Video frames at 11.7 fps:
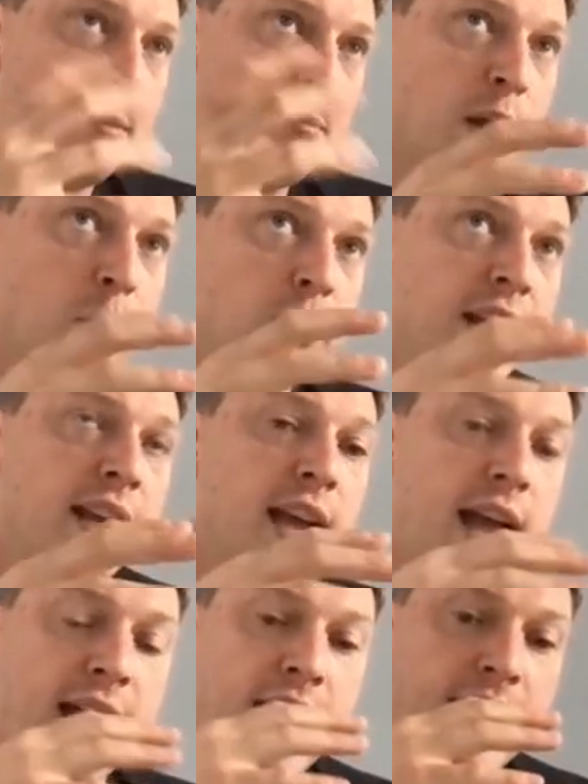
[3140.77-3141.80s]

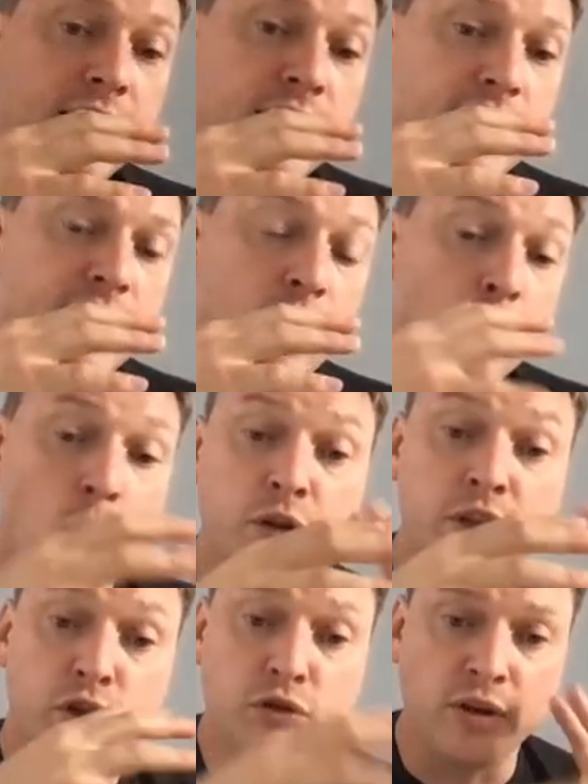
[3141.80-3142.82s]
an
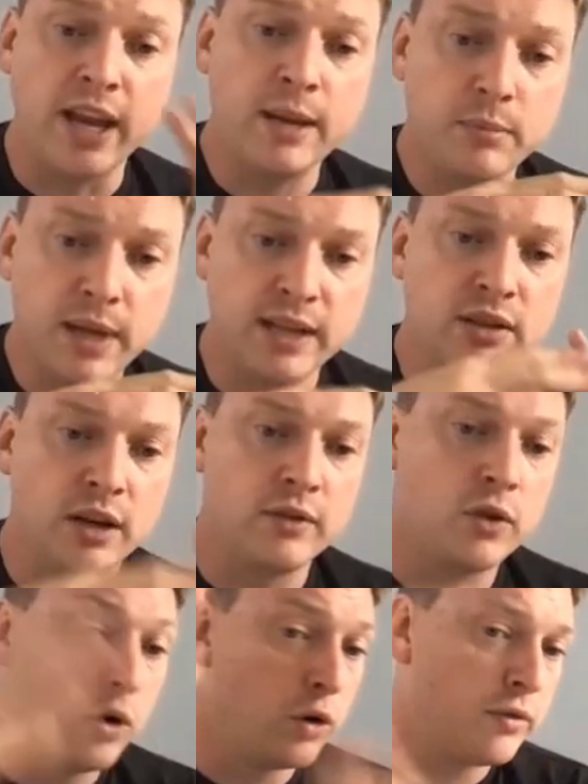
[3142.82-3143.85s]
ordered stream inside of
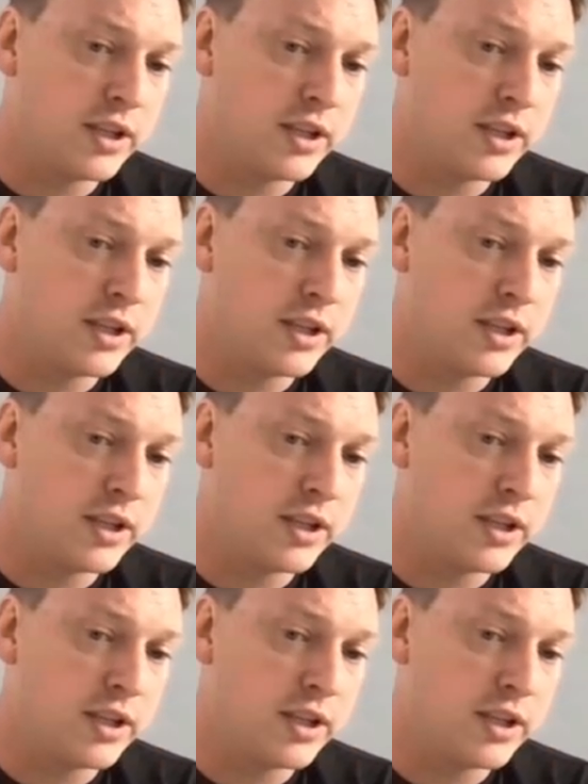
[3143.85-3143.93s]
Corda.